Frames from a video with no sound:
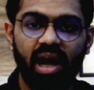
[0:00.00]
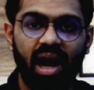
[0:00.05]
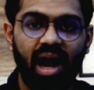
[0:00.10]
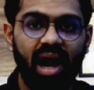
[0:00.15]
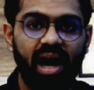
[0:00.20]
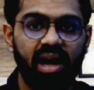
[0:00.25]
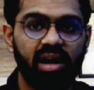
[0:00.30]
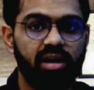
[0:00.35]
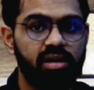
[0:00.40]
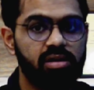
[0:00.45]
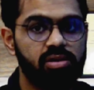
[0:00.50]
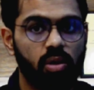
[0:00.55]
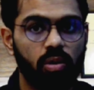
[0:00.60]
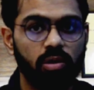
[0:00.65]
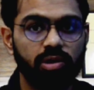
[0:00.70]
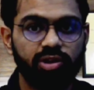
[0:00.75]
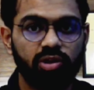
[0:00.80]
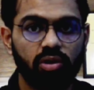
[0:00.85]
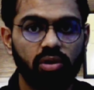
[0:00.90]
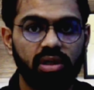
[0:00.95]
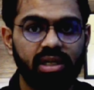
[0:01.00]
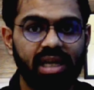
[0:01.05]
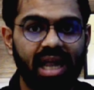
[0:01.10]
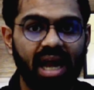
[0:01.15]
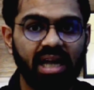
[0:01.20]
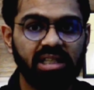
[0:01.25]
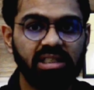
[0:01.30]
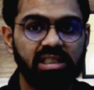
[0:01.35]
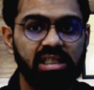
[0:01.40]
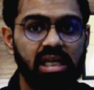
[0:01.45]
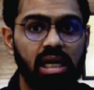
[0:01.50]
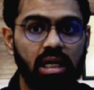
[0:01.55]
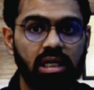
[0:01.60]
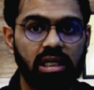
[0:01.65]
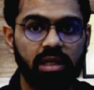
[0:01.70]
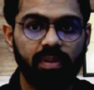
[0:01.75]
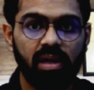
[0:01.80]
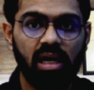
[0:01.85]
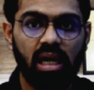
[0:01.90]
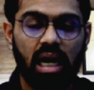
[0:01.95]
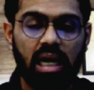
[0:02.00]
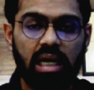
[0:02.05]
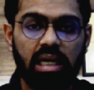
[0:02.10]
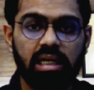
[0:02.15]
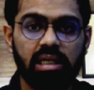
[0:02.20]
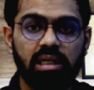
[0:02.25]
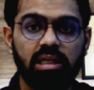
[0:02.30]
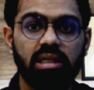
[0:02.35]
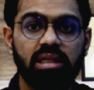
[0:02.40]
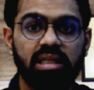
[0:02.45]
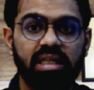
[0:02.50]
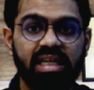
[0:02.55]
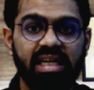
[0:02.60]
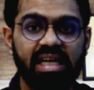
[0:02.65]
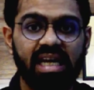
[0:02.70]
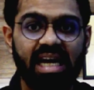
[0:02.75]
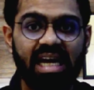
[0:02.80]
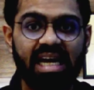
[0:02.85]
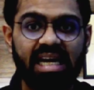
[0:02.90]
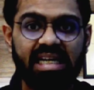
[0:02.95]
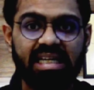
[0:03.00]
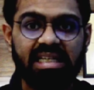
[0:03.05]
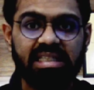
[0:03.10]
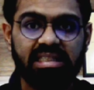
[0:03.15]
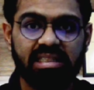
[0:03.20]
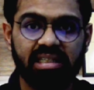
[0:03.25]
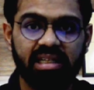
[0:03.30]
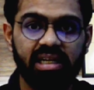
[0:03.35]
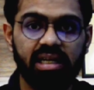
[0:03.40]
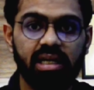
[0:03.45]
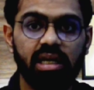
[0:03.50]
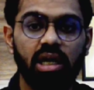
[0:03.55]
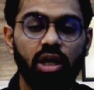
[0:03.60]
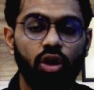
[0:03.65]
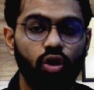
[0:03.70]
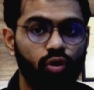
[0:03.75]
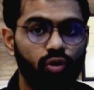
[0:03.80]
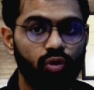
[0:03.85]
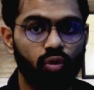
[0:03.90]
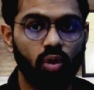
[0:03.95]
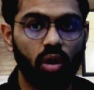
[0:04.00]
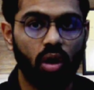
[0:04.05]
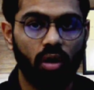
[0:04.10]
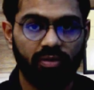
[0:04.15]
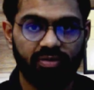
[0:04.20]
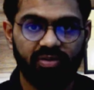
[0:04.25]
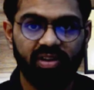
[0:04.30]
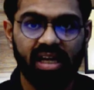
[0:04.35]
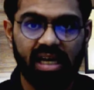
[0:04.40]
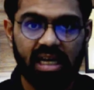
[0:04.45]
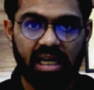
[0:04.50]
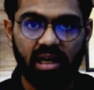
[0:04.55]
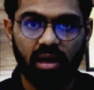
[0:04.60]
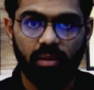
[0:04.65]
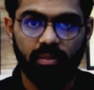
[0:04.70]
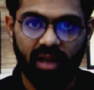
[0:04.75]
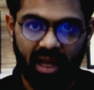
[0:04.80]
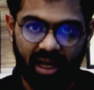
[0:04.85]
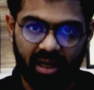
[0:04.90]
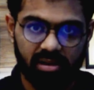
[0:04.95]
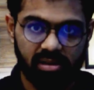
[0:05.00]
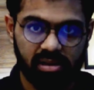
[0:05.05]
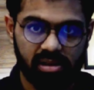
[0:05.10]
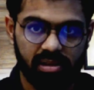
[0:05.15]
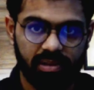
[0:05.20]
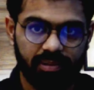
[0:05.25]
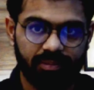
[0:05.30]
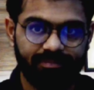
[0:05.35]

and it is also tax deductible under the 80C rule of the income tax.